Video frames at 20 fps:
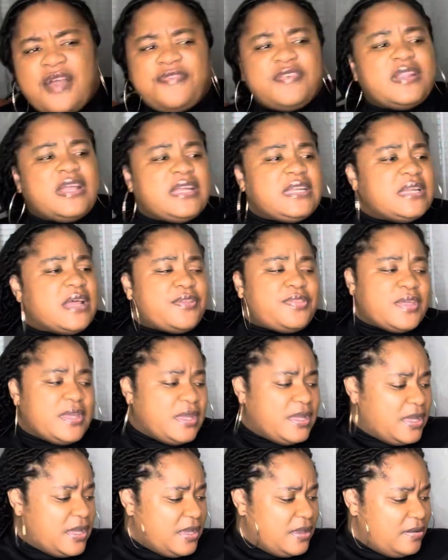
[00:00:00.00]
feel like
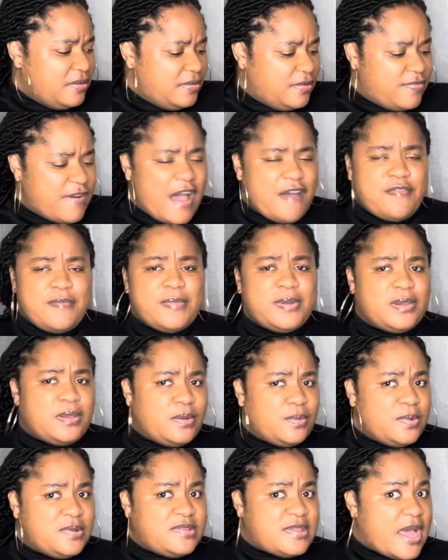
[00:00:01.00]
nothing in Five and
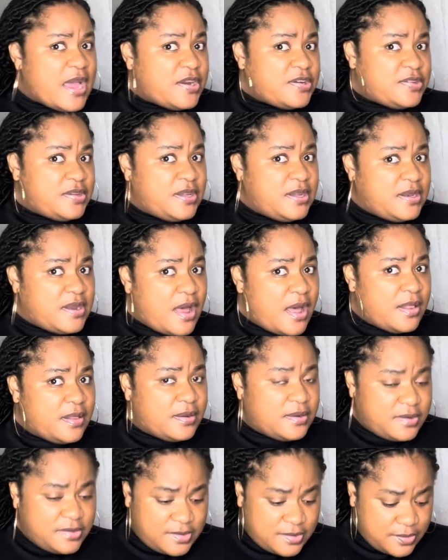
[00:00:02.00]
Below was actually a dollar,
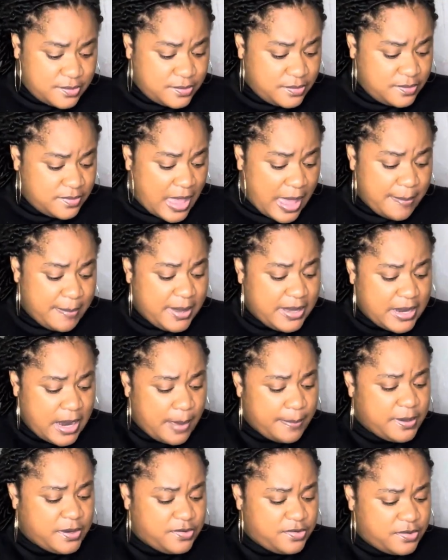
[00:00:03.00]
so that may
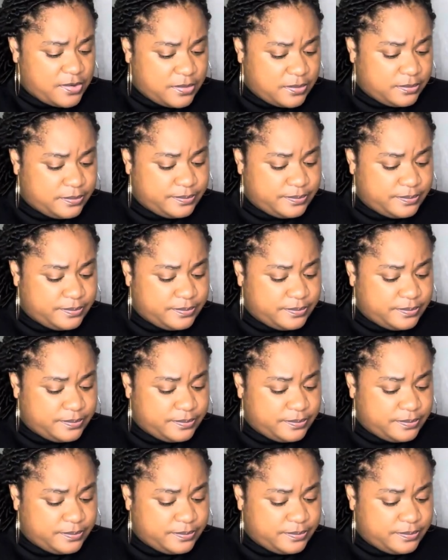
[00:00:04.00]
not be true.